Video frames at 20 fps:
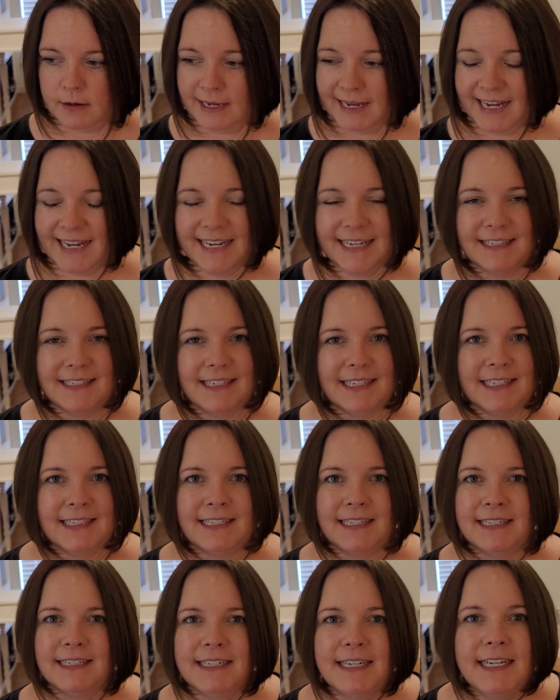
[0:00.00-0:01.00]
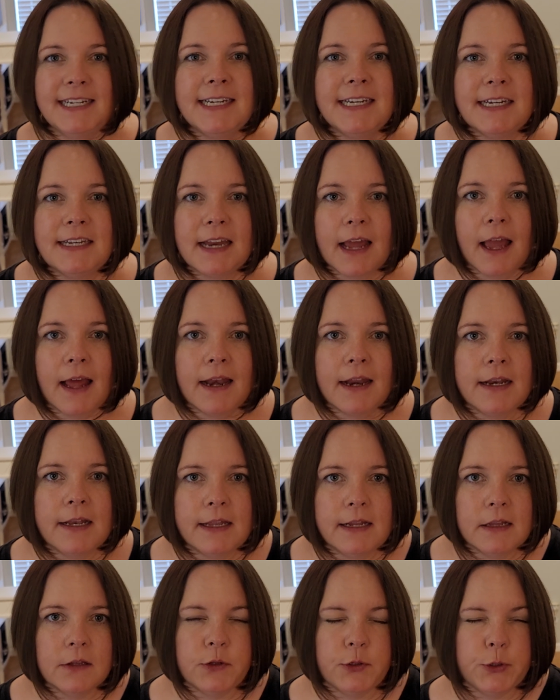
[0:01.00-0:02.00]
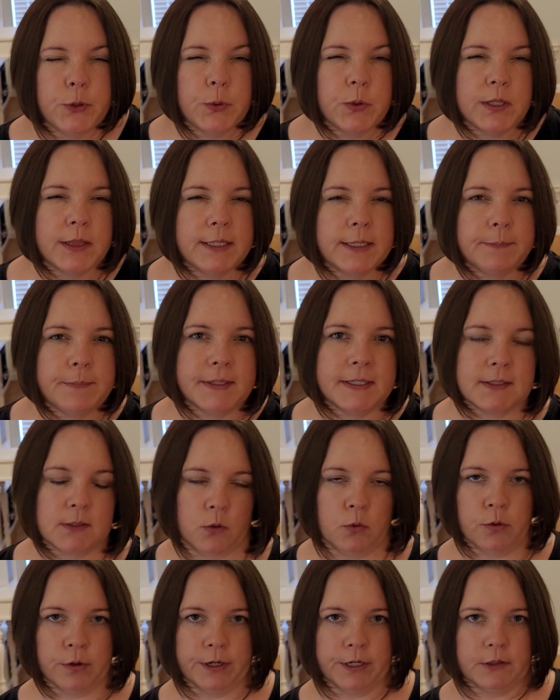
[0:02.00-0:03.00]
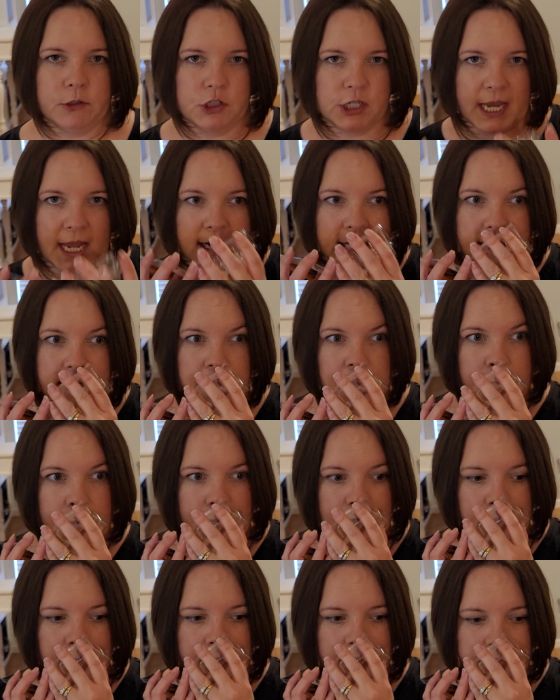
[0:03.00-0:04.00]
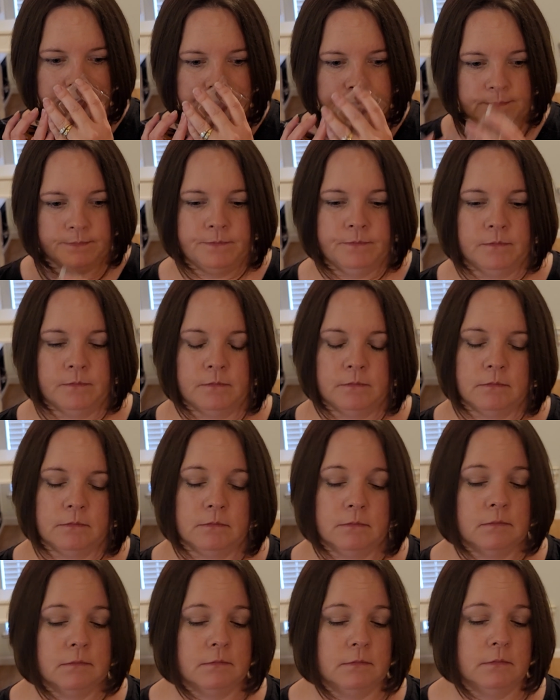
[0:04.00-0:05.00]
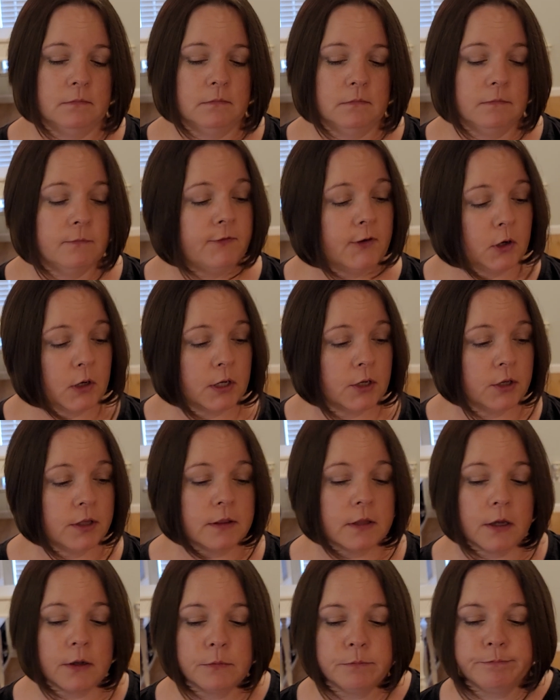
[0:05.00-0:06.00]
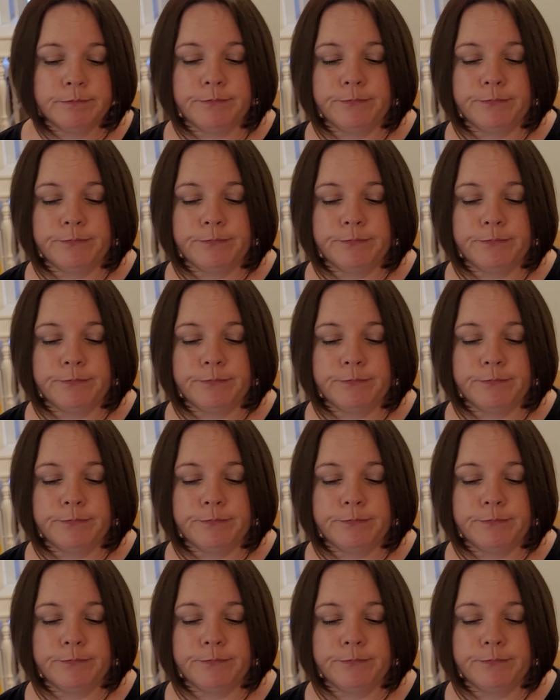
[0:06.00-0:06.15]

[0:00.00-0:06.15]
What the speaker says: and just a teeny tiny little eucalyptus orange kind of in the background. Very good though.